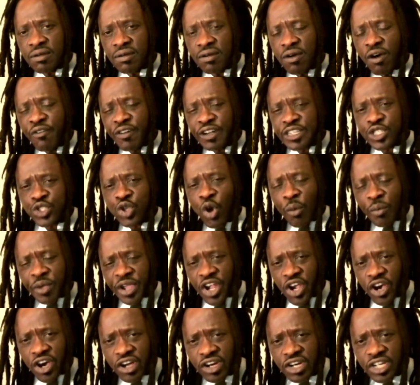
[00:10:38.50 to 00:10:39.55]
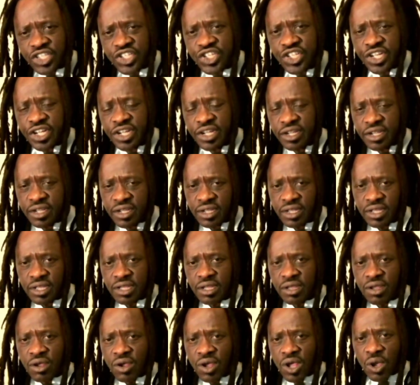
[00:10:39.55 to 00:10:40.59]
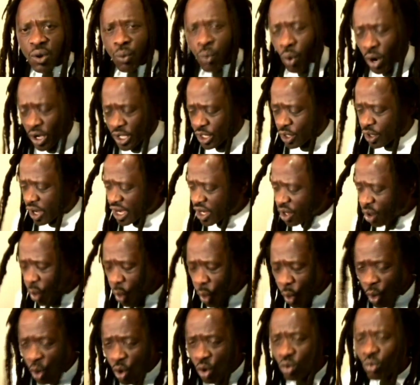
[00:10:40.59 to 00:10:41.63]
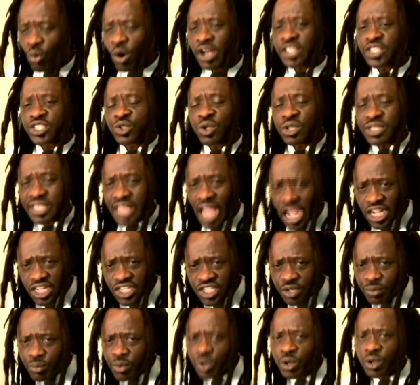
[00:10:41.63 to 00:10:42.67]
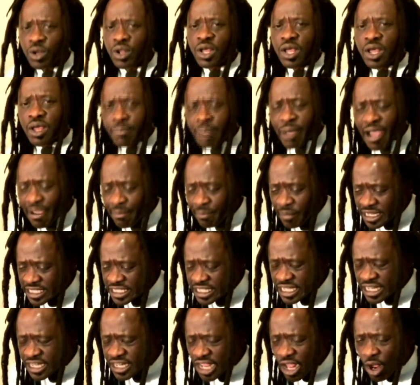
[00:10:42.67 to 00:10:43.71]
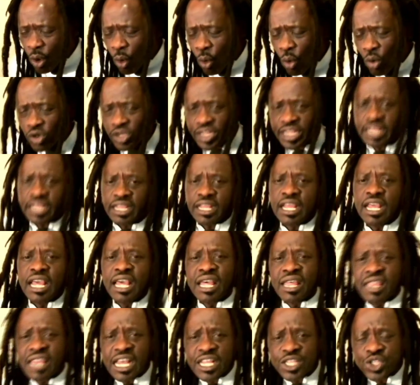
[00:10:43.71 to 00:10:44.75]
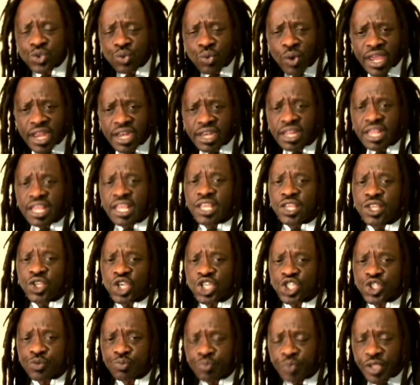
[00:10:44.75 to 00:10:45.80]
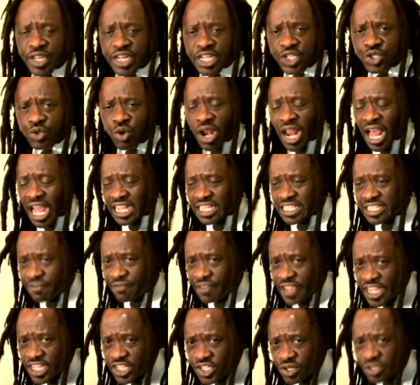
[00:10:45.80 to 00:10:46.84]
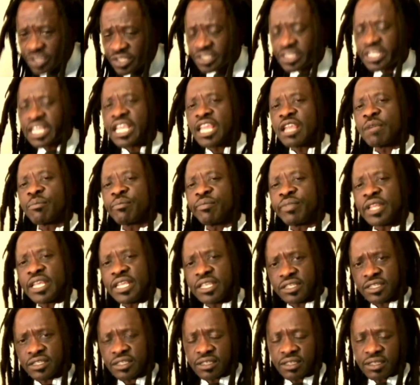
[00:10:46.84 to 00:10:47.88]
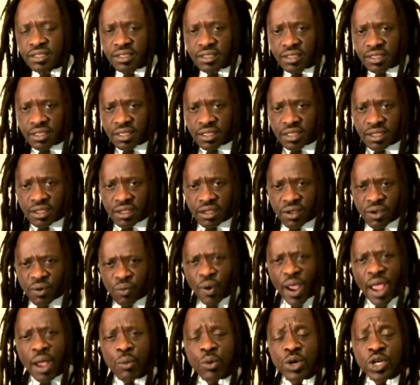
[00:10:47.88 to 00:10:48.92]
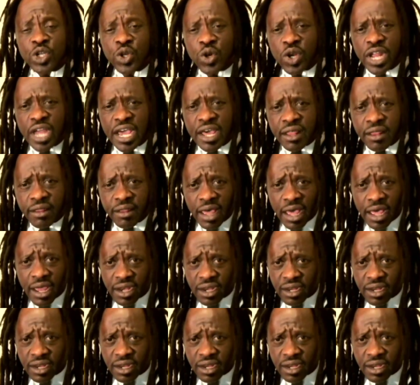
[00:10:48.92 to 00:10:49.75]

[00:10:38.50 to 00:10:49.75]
of atomic energy, what you cannot hold, what is not tangible by material holding, that's when your spiritual activation is taking place. Where will you learn that?